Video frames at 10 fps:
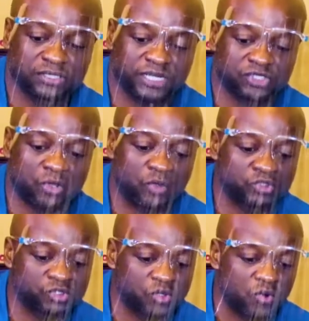there's
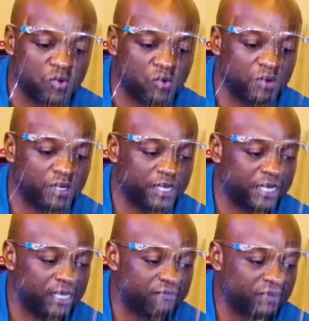also
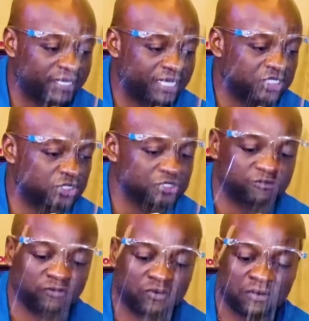implications
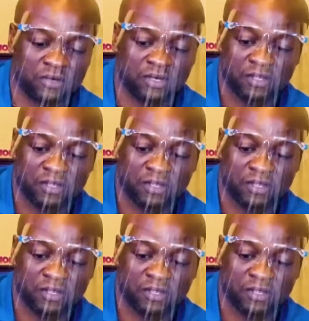for,